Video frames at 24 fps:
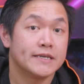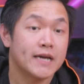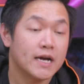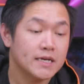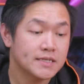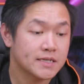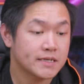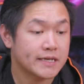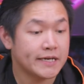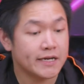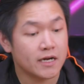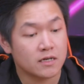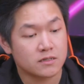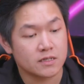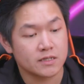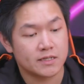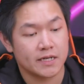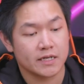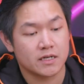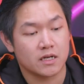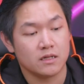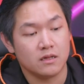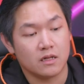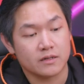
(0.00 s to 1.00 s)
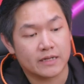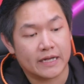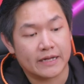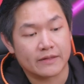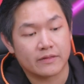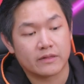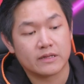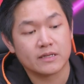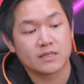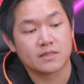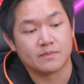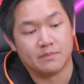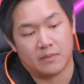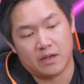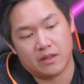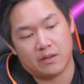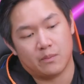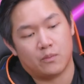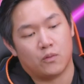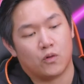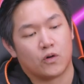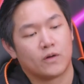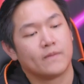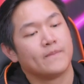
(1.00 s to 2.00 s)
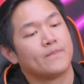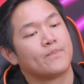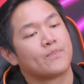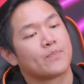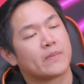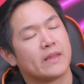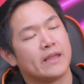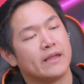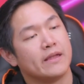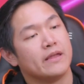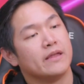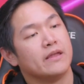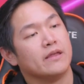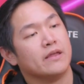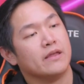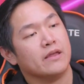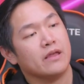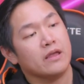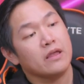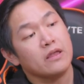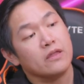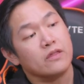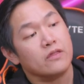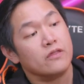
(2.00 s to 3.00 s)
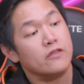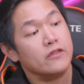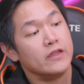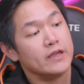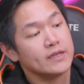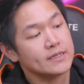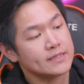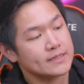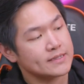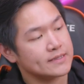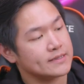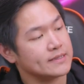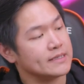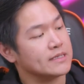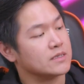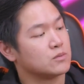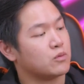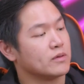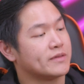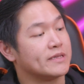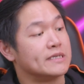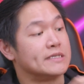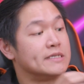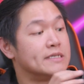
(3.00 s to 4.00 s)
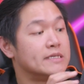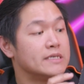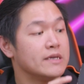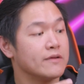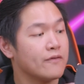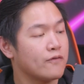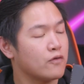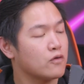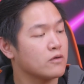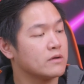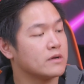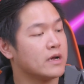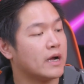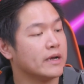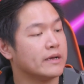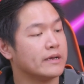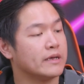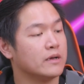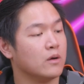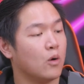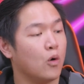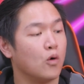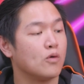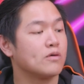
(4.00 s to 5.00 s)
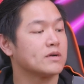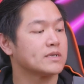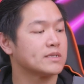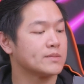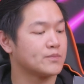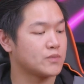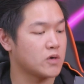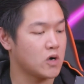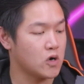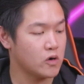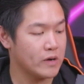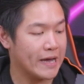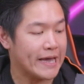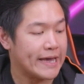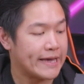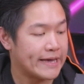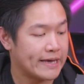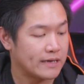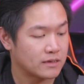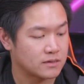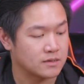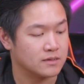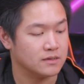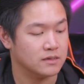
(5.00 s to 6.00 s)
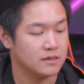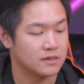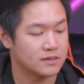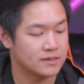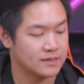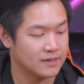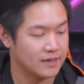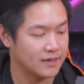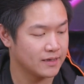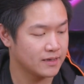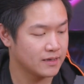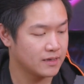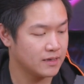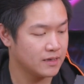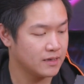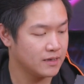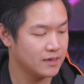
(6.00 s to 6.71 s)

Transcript: you guys are here to take a look at this motherboard. This is what the Z490 AORUS Pro AX looks like.